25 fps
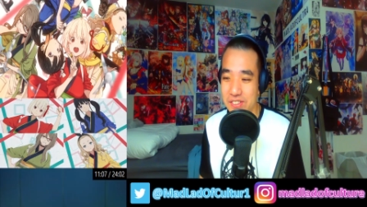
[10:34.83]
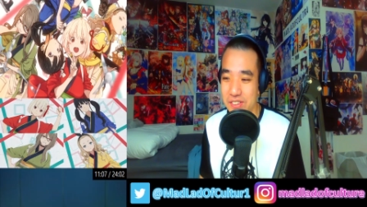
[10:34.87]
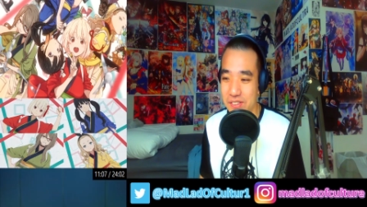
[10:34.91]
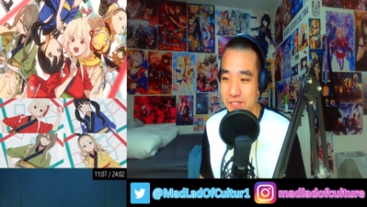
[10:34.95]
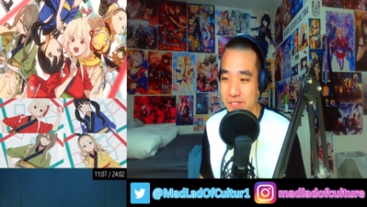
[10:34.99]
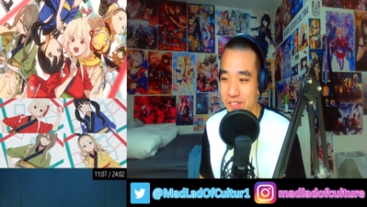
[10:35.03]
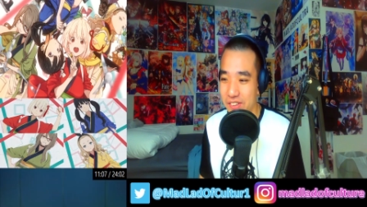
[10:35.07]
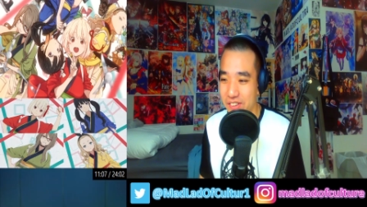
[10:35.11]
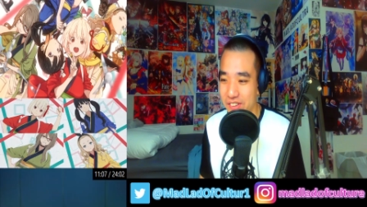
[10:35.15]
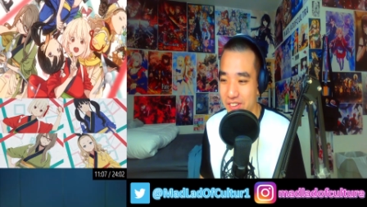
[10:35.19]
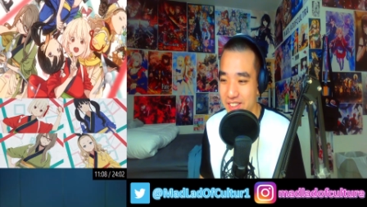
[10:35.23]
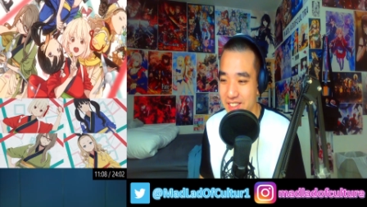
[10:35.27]
for
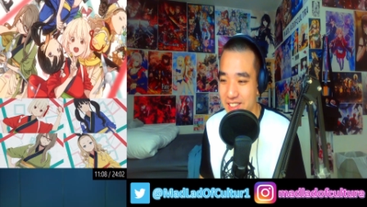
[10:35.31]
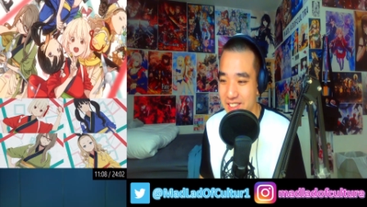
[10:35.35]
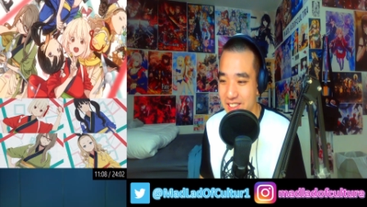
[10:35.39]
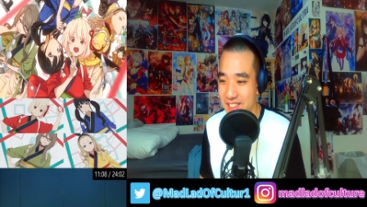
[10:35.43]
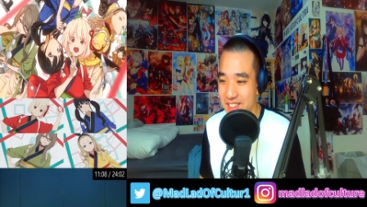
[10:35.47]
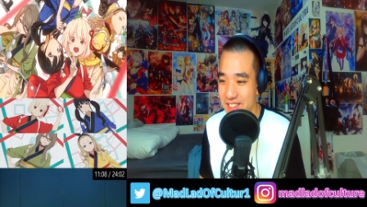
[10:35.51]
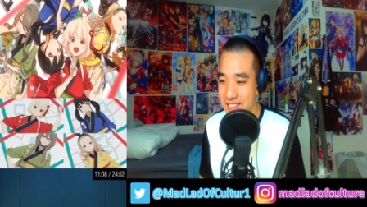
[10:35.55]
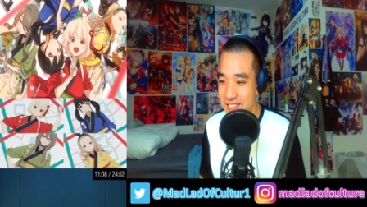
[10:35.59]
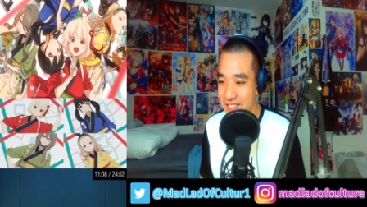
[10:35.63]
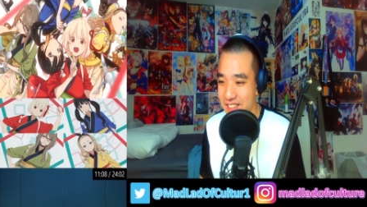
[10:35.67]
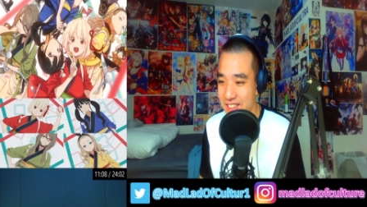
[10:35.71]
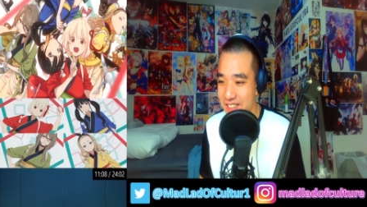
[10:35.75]
boys.
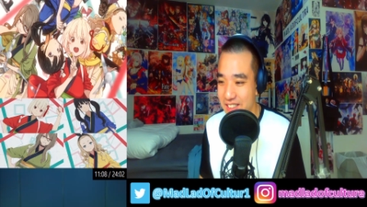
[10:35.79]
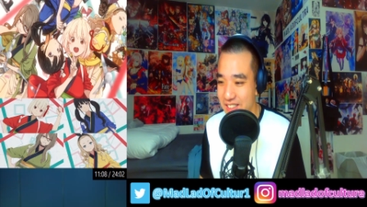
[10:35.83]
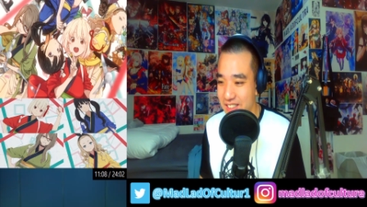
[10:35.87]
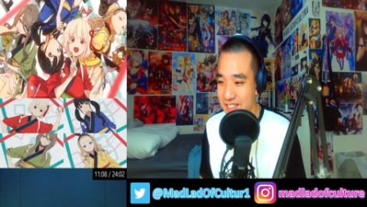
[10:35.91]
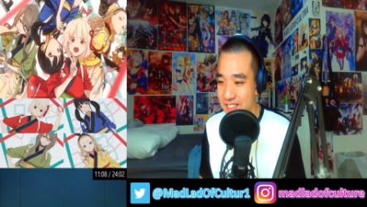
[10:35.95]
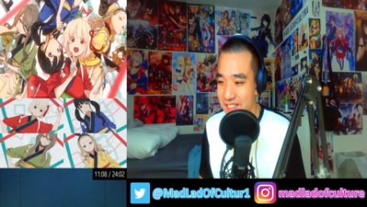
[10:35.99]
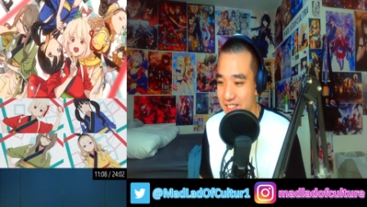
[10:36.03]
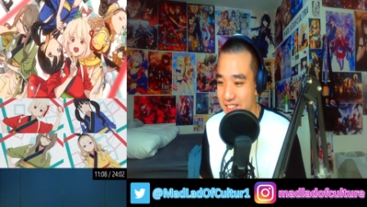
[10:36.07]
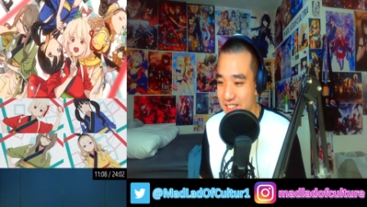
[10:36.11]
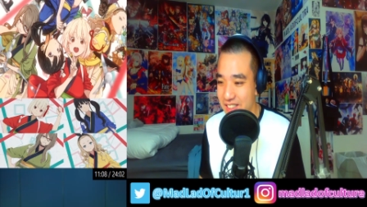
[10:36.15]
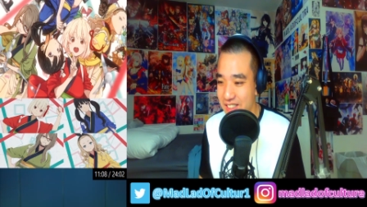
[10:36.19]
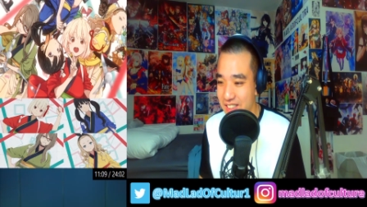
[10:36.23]

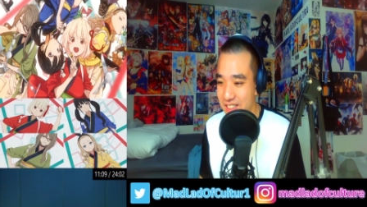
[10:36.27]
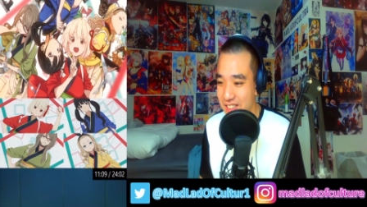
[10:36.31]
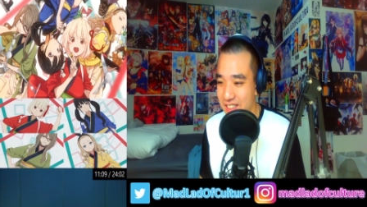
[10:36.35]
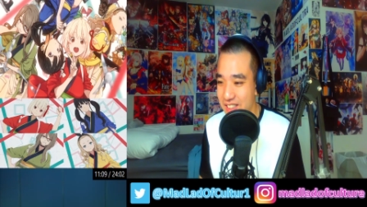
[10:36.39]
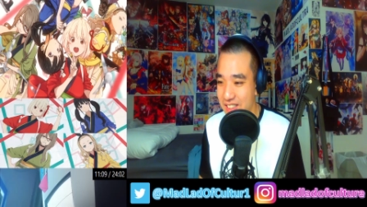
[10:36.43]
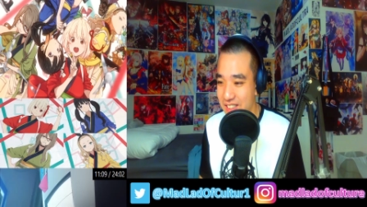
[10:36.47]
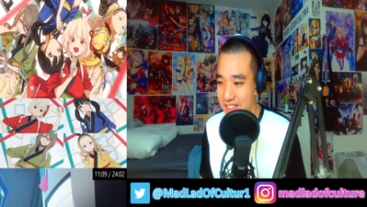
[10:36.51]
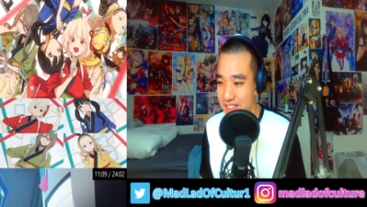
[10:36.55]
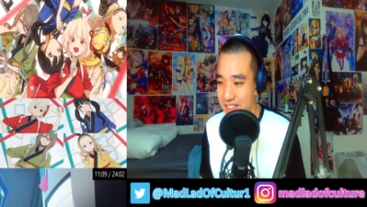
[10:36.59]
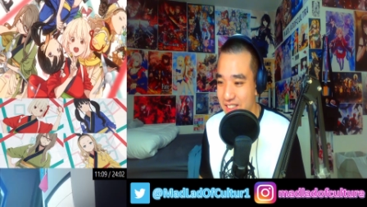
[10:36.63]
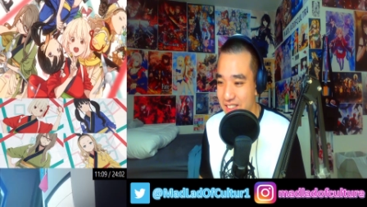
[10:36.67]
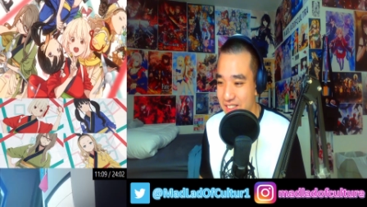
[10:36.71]

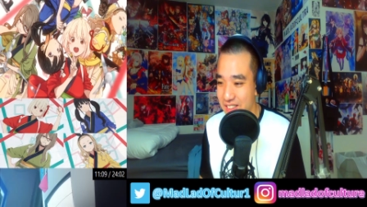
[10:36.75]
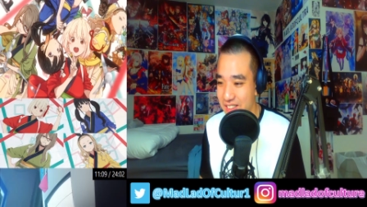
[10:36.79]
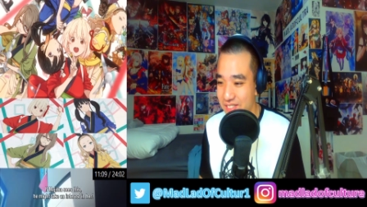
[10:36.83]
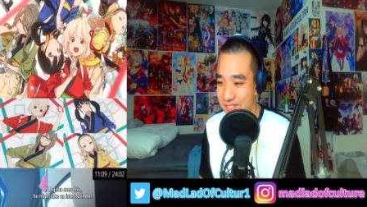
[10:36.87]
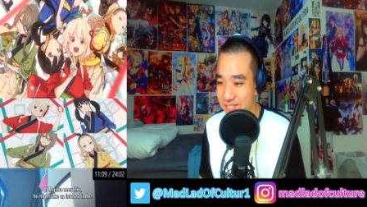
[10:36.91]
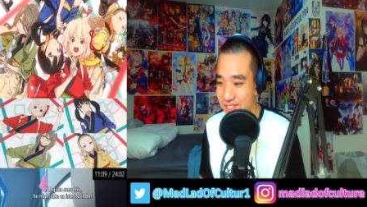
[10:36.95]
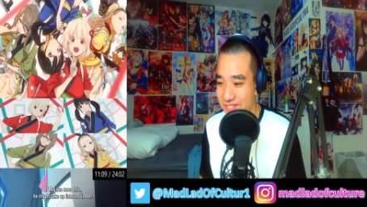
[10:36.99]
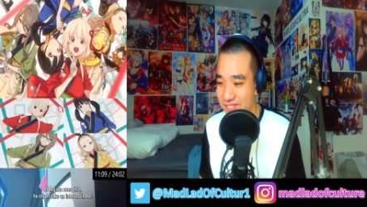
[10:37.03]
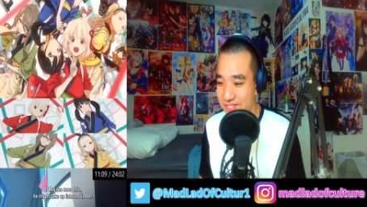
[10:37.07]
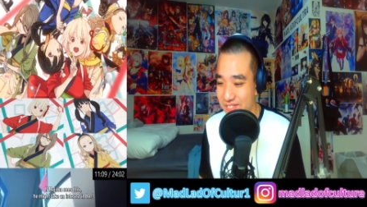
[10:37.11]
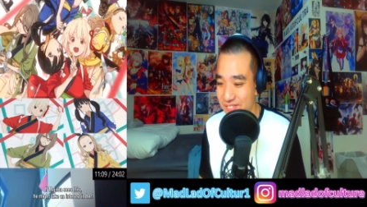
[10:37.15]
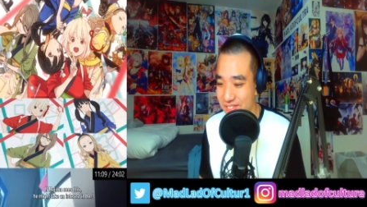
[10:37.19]

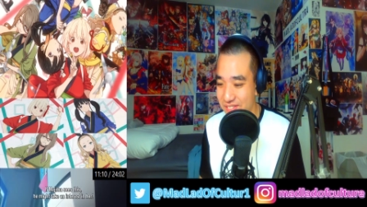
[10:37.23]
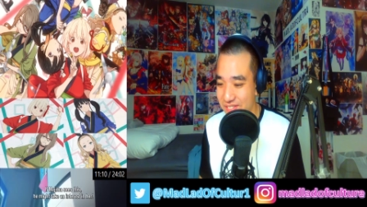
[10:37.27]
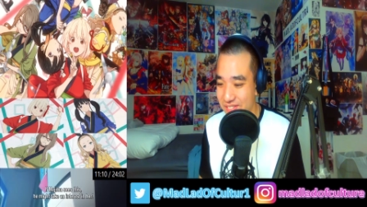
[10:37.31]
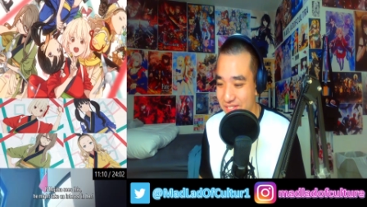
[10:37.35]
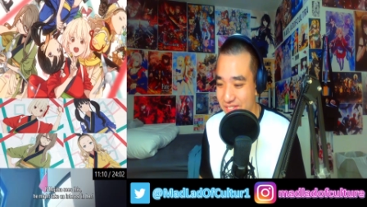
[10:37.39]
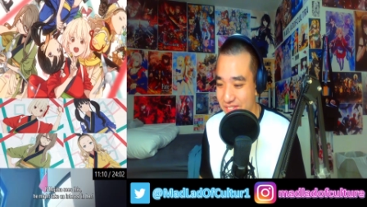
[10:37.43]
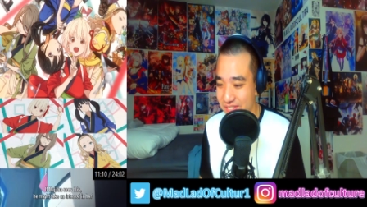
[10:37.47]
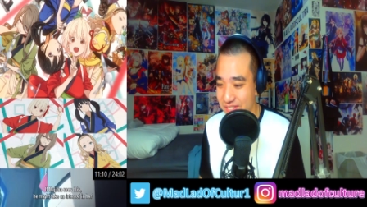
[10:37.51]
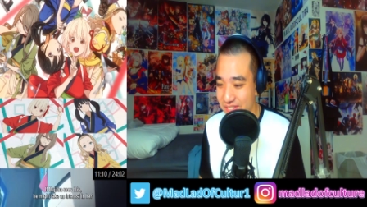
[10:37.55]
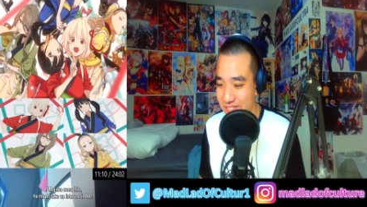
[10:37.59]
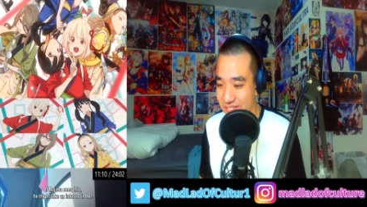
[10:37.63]
Hmm.